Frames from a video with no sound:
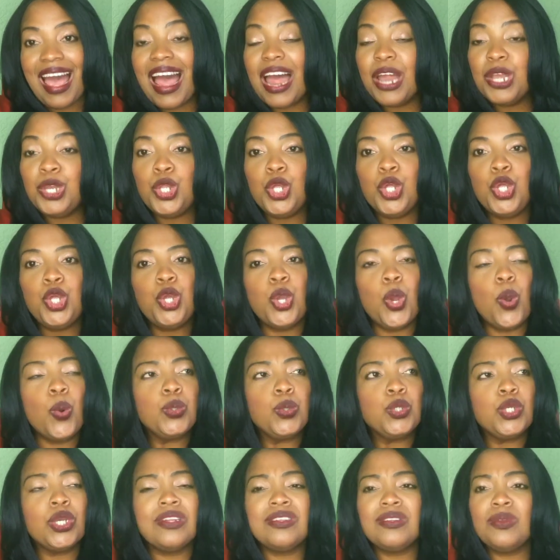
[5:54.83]
And
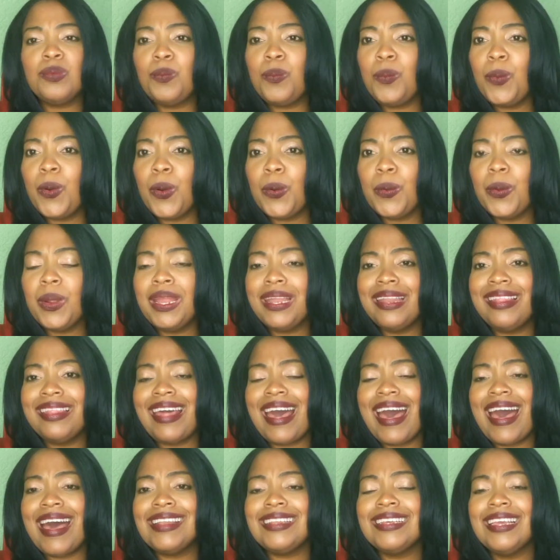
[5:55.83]
you're just worried
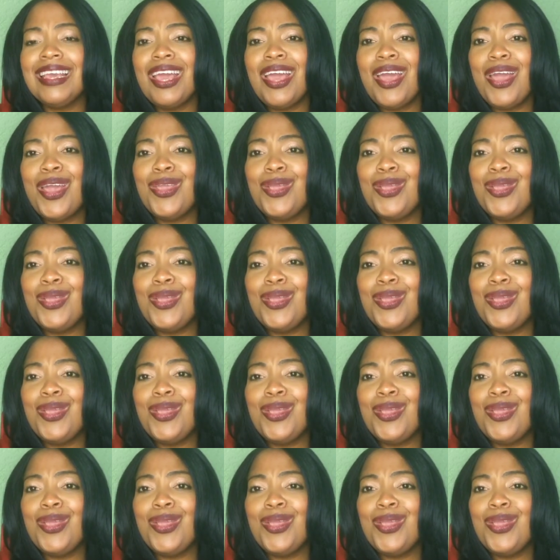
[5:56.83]
that,